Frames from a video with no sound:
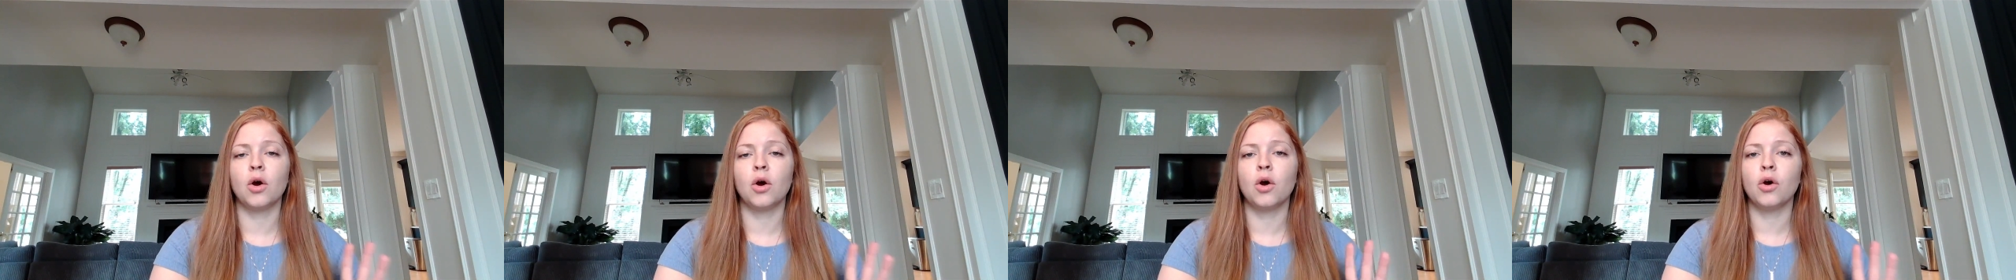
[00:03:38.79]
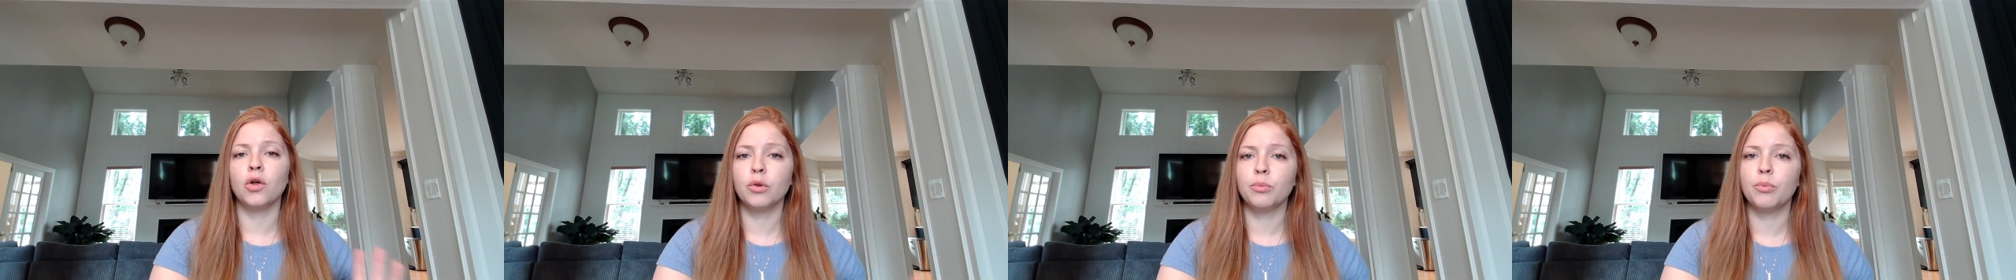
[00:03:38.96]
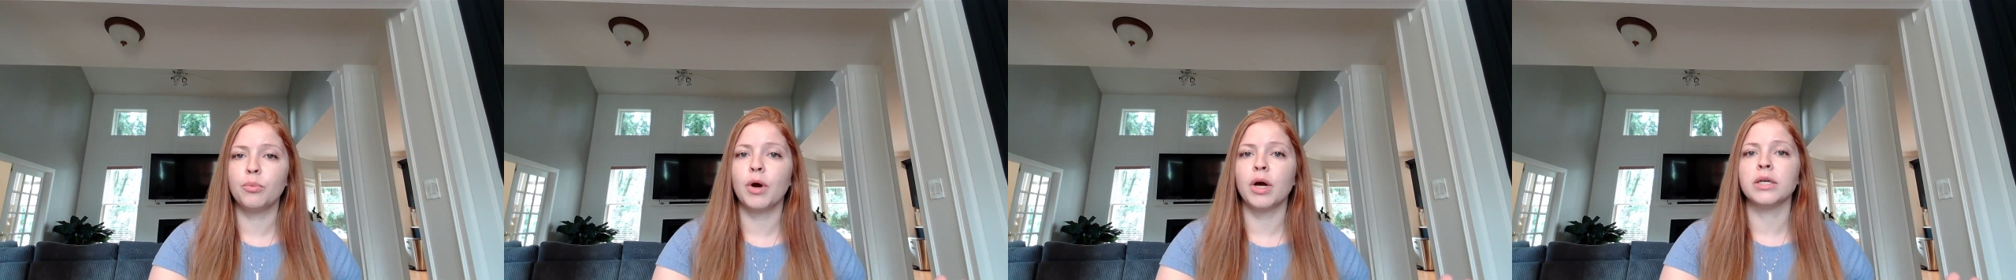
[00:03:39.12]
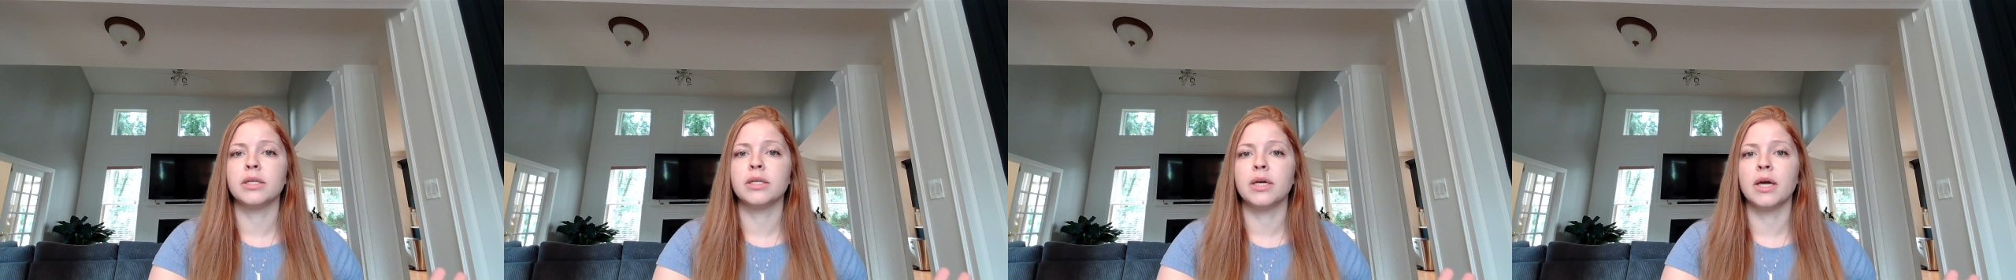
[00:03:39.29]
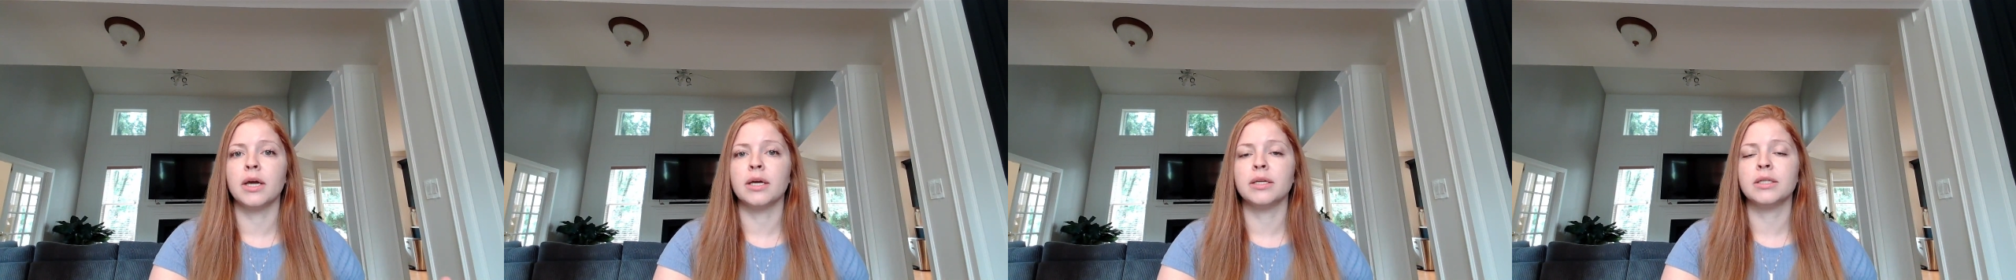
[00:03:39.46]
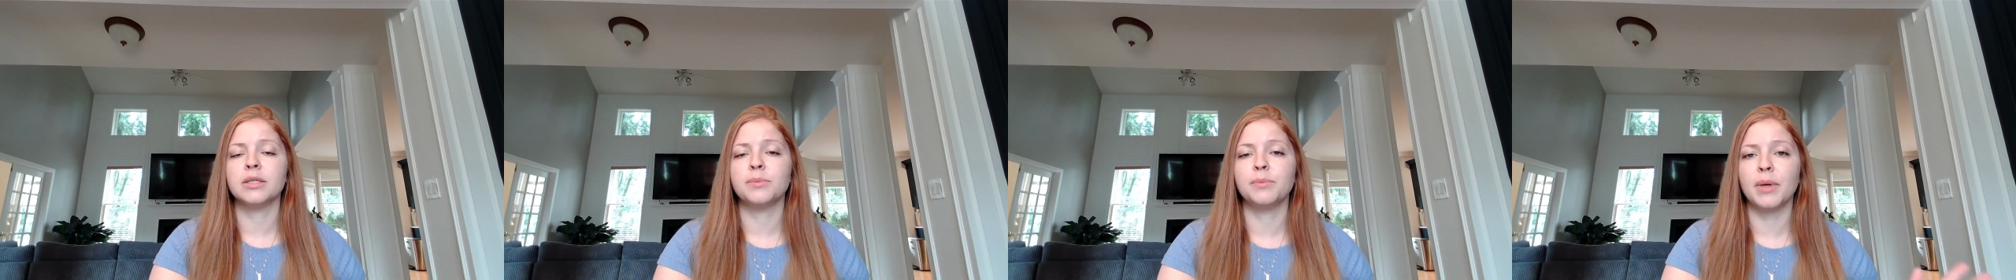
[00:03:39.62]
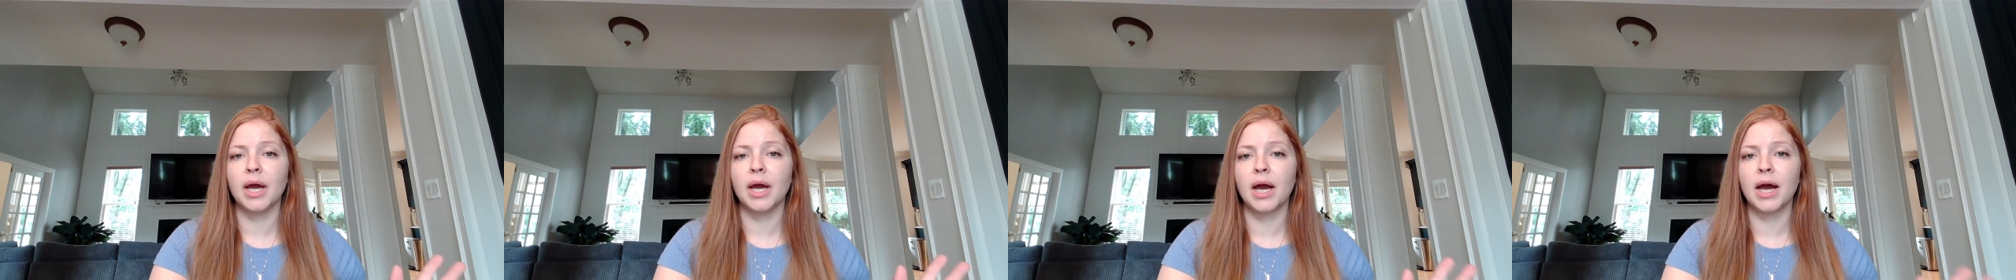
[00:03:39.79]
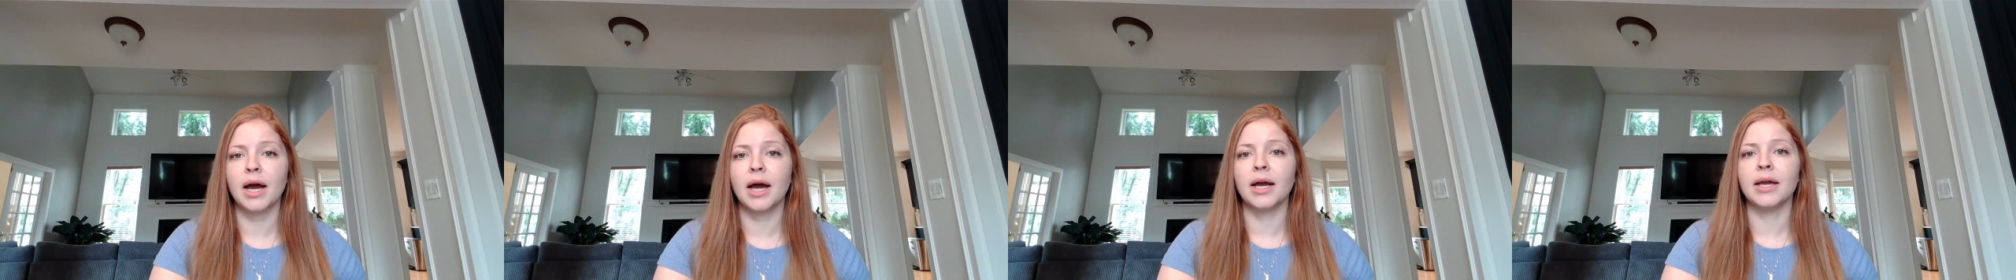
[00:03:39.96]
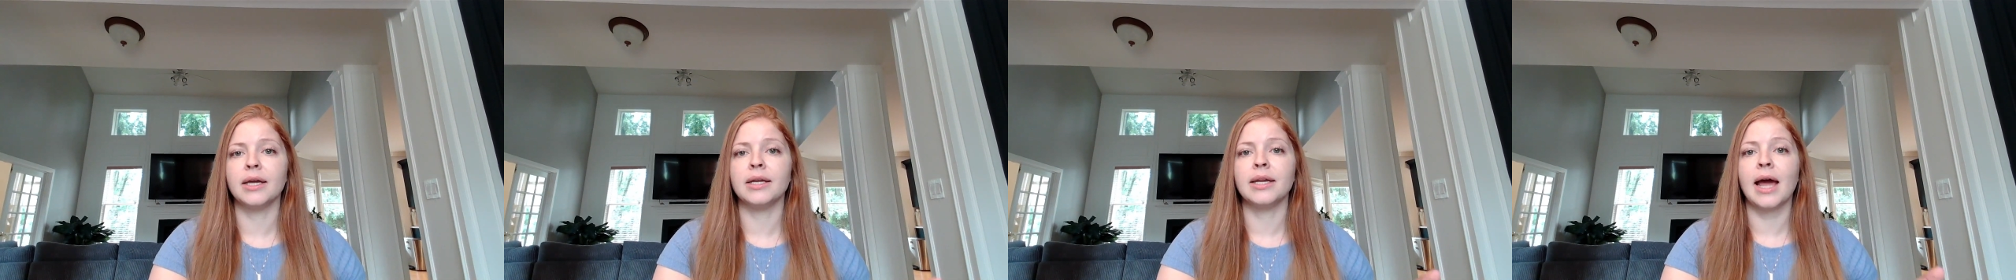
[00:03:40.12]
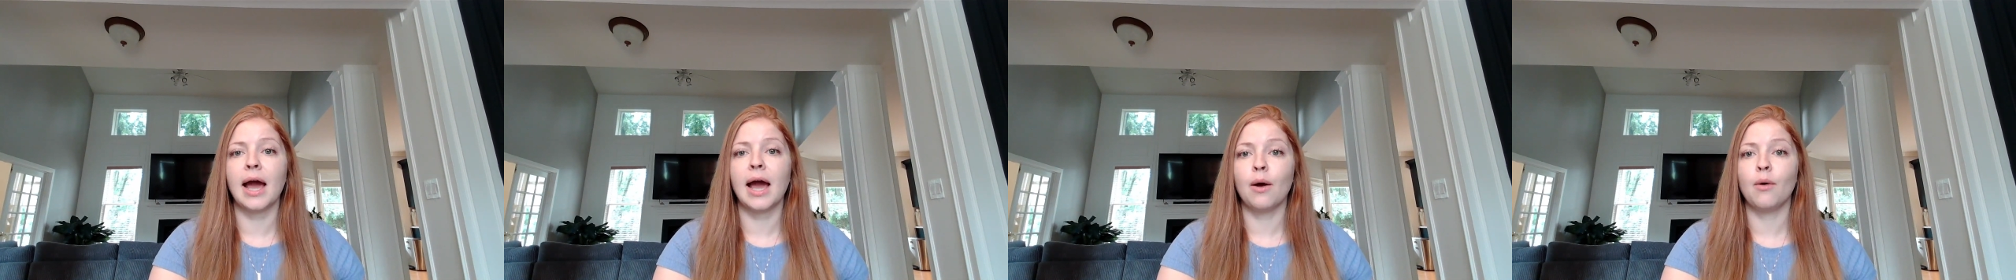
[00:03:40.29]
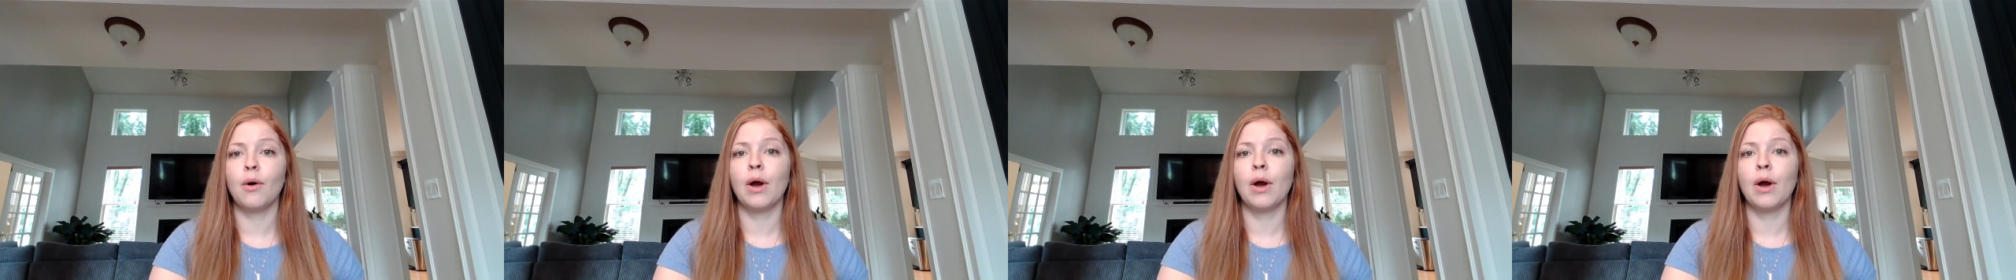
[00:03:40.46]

all the process behind how